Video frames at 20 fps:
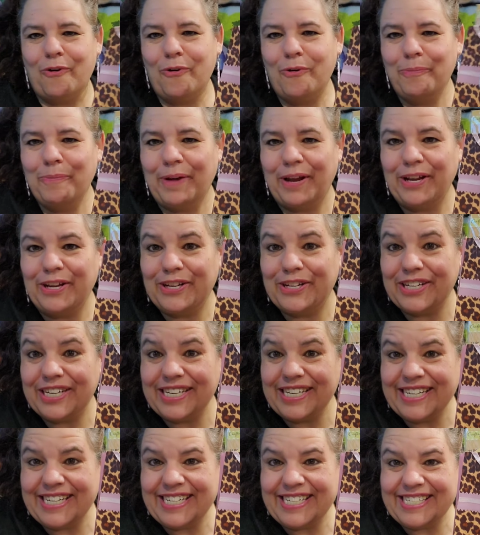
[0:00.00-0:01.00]
Oh my
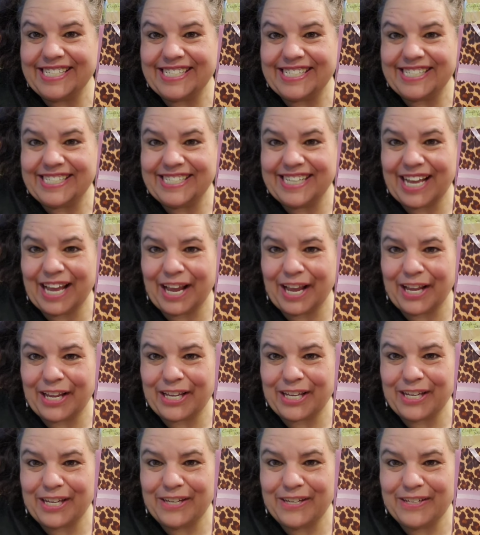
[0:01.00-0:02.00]
goodness, isn't that
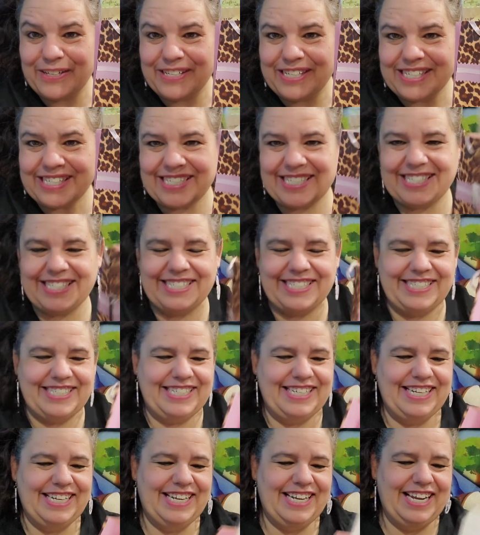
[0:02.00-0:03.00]
cute?
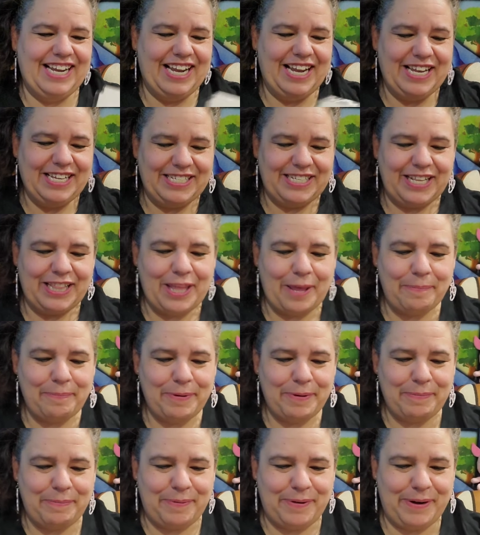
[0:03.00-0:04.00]
It's a
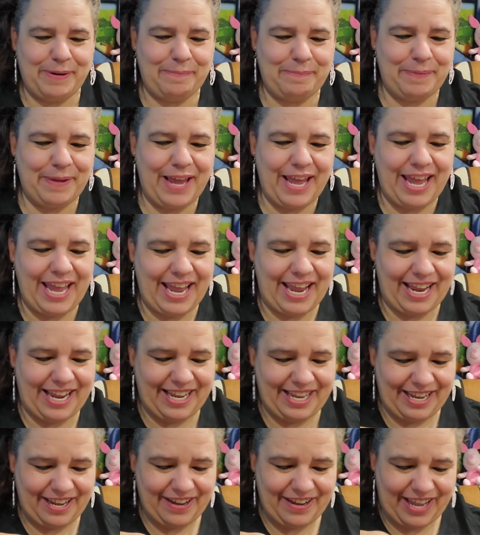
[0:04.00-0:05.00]
leopard print bag.
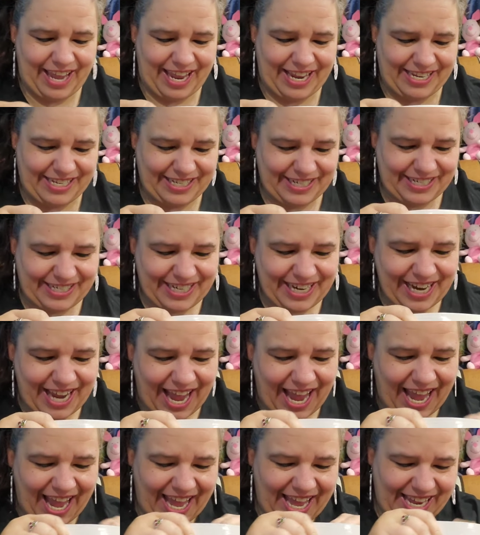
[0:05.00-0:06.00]
Okay, so she
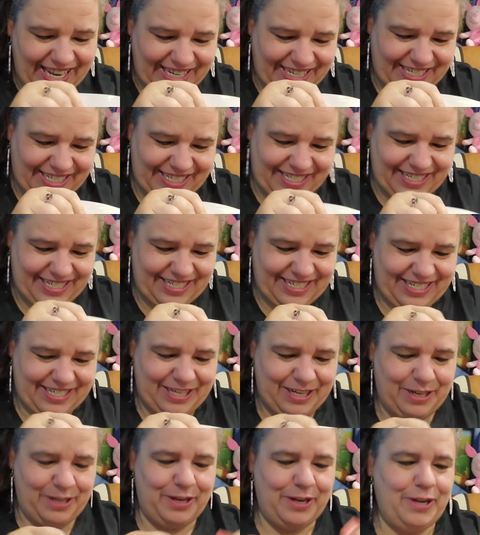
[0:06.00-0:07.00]
got
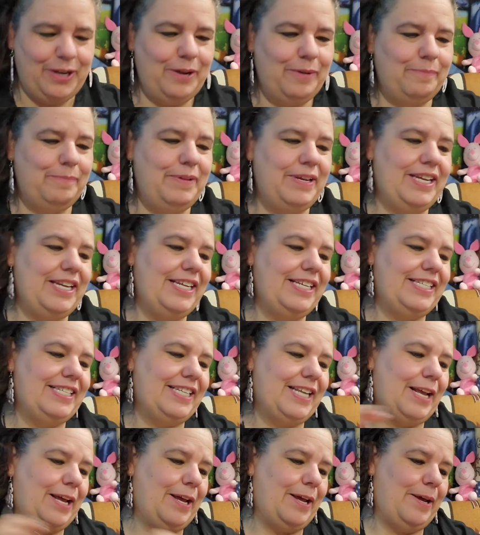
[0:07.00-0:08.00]
me
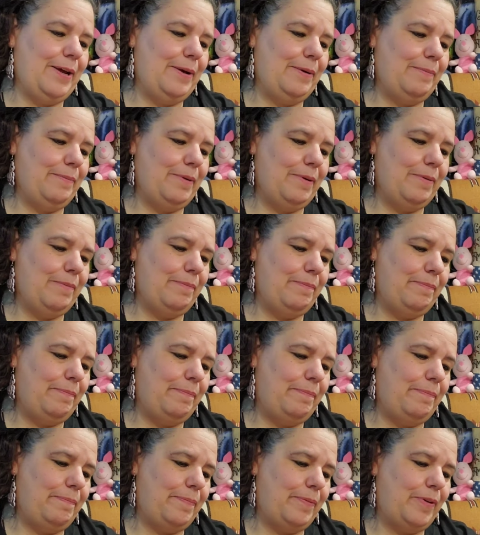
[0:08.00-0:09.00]
some
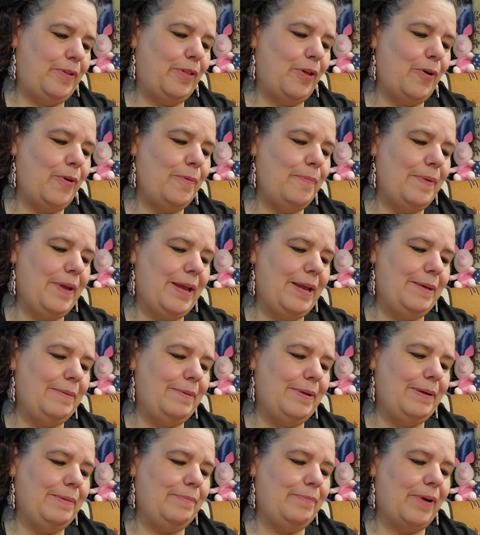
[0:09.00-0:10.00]
Glow
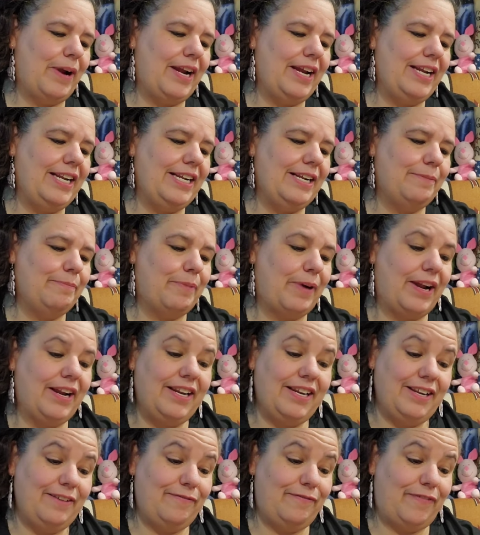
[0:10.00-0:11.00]
Baby Bright
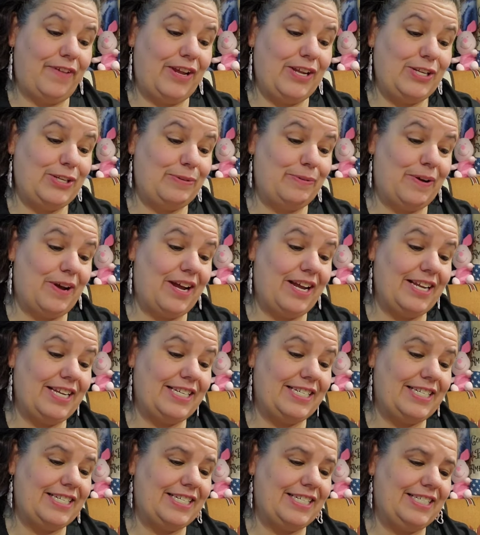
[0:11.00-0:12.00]
Brightening Face
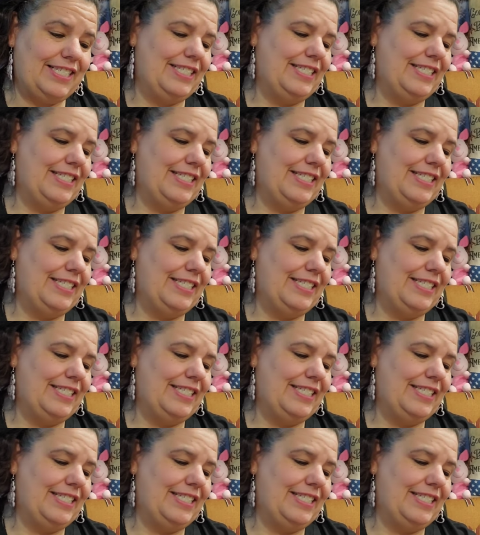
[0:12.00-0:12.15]
Wash